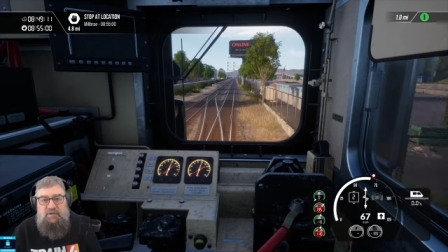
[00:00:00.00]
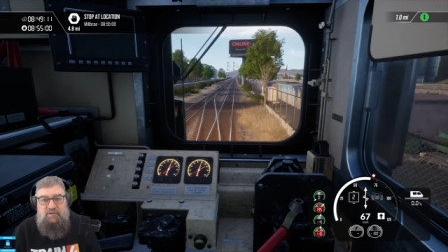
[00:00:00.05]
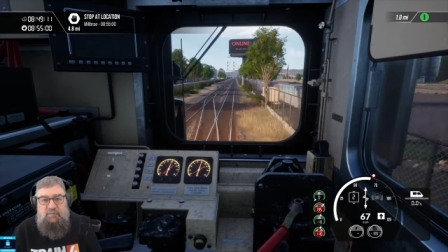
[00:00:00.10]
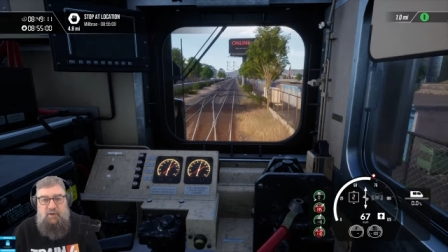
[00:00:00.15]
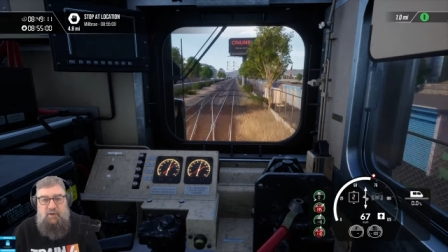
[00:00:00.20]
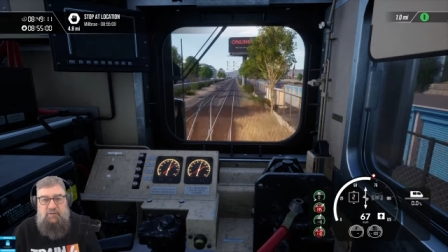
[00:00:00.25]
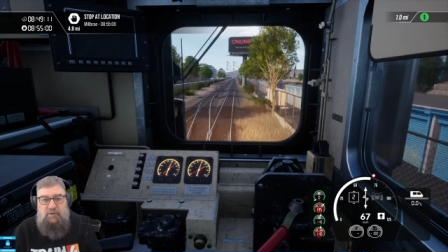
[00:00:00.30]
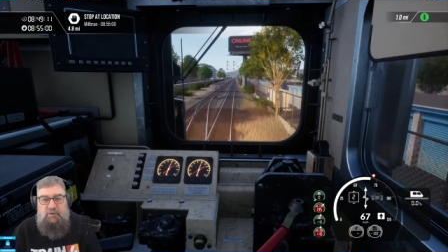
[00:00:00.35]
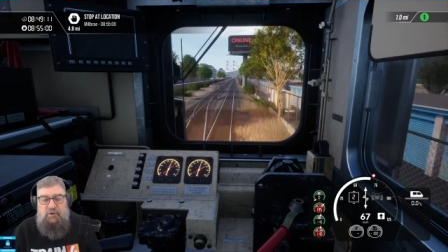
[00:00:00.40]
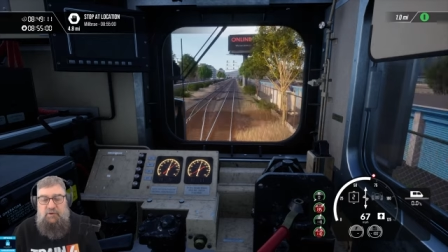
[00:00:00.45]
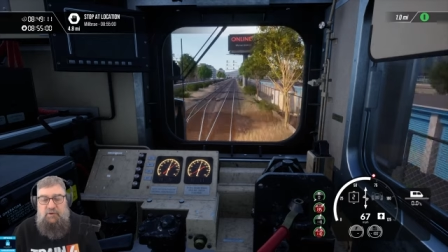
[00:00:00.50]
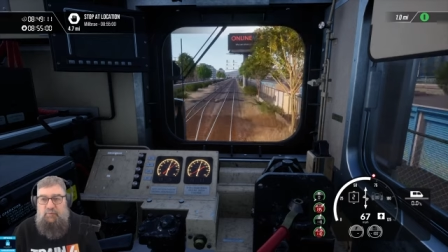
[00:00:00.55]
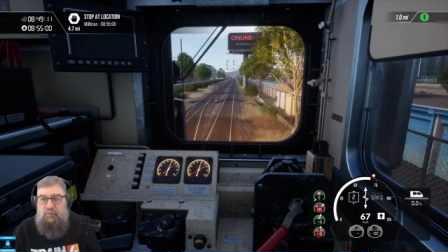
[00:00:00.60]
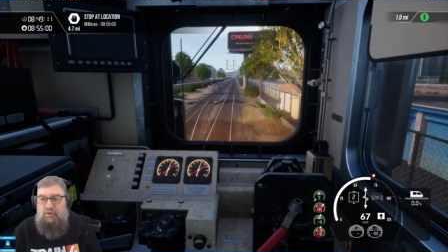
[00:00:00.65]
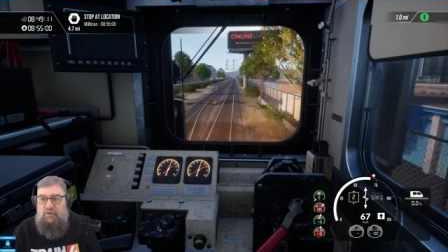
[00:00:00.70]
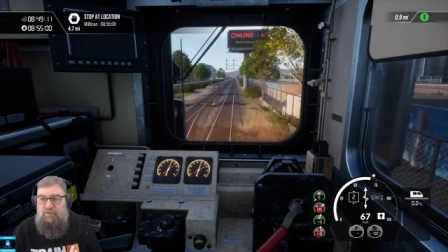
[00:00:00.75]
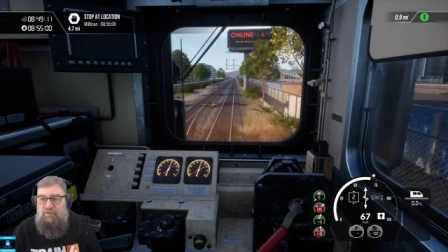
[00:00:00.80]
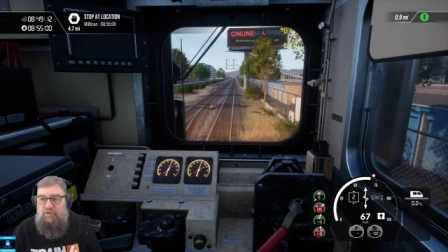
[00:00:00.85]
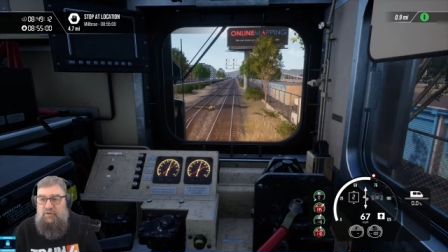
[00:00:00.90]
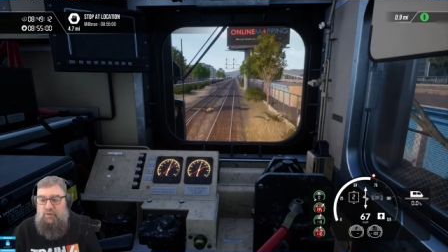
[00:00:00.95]
that's about the kind of
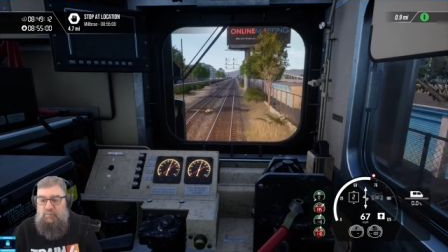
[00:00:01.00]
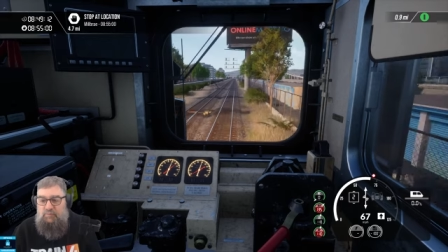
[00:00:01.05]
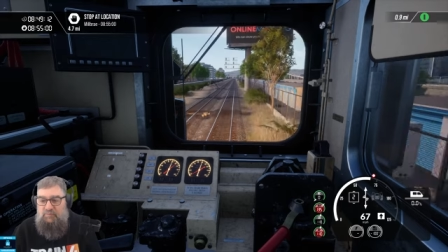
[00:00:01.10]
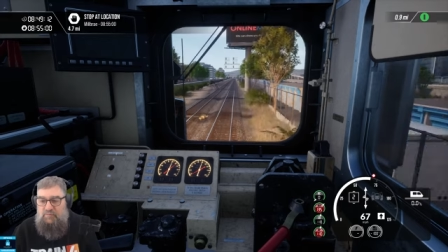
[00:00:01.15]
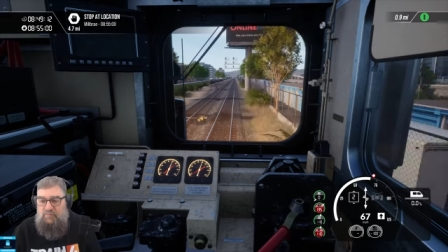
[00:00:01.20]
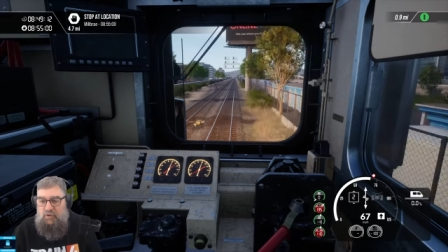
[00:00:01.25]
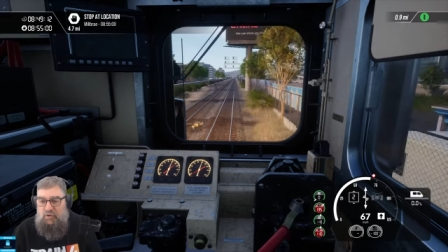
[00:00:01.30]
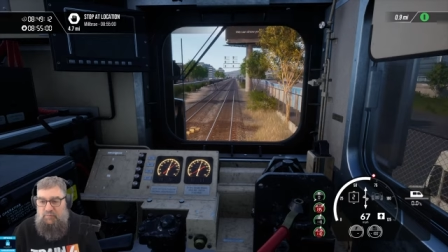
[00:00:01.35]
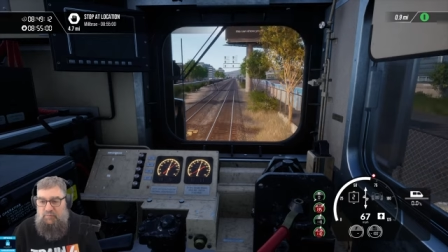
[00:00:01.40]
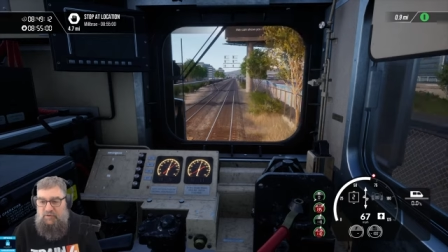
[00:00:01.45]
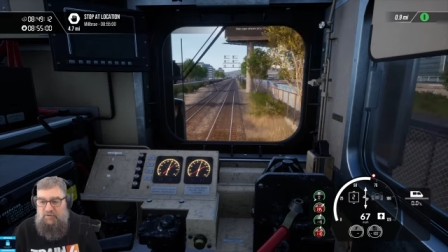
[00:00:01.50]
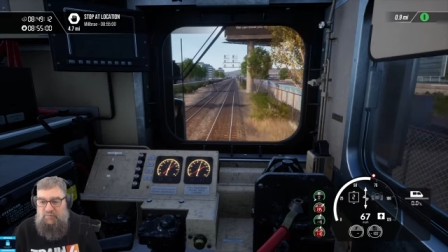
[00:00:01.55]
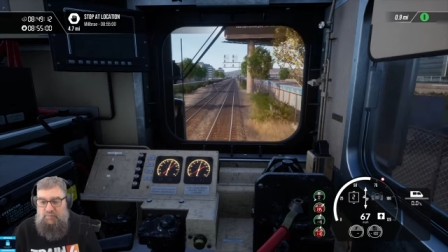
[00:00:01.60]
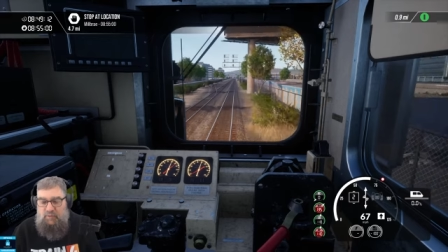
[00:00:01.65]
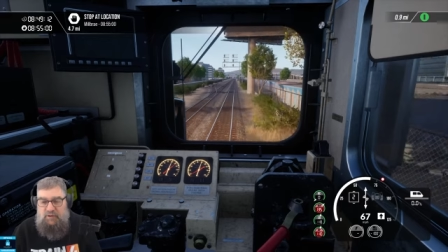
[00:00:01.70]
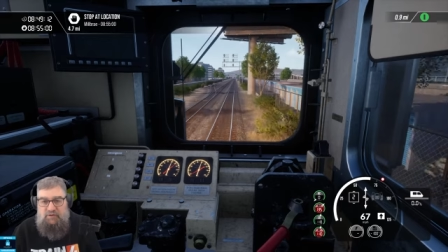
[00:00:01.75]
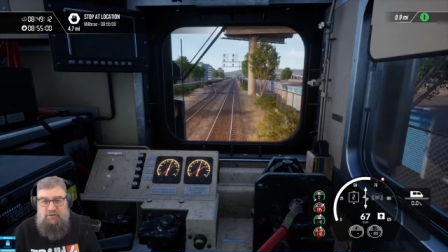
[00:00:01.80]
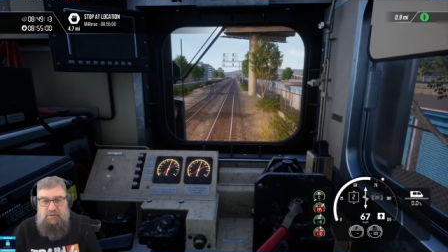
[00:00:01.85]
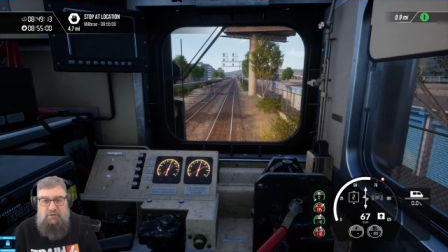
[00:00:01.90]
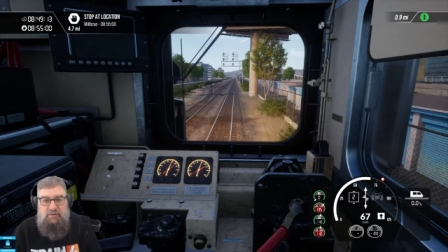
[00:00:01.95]
pricing I'm
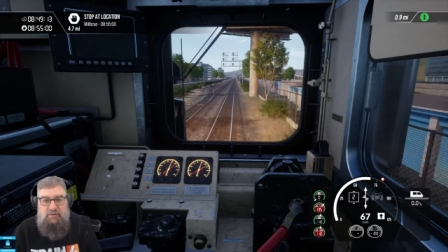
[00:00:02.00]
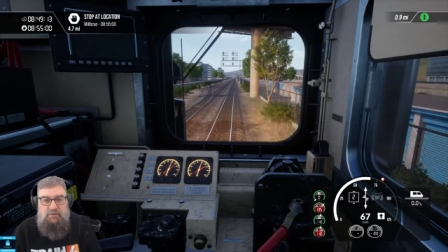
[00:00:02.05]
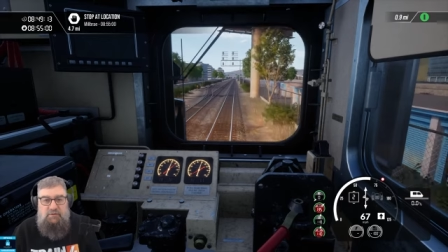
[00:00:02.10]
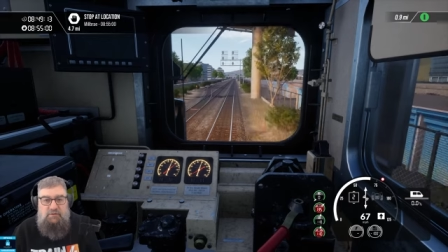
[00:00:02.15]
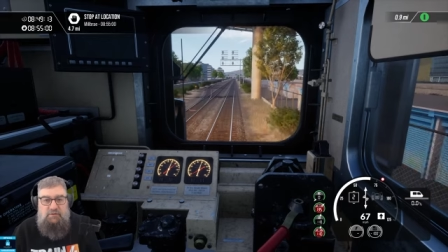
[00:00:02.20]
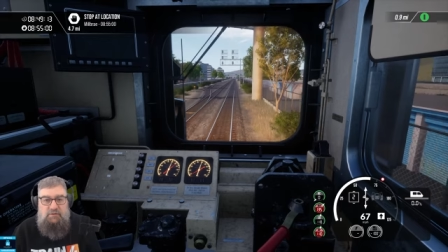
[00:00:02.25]
expecting.